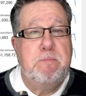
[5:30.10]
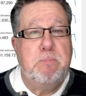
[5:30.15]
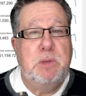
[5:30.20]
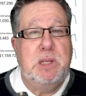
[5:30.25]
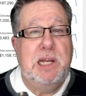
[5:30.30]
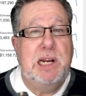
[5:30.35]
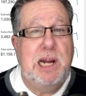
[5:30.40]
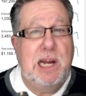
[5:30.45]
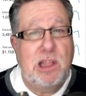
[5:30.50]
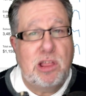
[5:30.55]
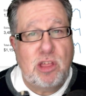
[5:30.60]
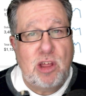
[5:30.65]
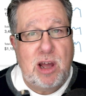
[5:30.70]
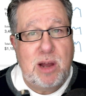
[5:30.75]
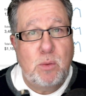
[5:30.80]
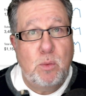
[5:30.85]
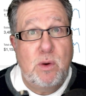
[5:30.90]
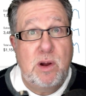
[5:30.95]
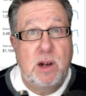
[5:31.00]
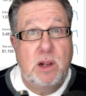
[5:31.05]
And I
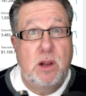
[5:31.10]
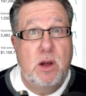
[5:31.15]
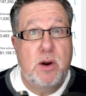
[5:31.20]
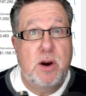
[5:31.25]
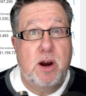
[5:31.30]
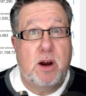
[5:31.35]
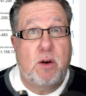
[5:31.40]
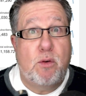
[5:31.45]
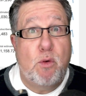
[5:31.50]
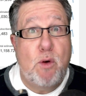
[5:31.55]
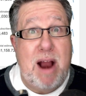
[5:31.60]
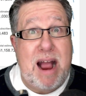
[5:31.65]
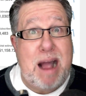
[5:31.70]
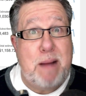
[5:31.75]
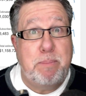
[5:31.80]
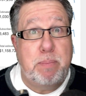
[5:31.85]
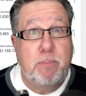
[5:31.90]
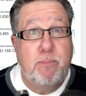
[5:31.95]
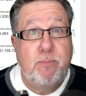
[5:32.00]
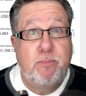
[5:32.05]
thought, what a load of
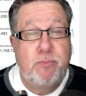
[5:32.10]
crap.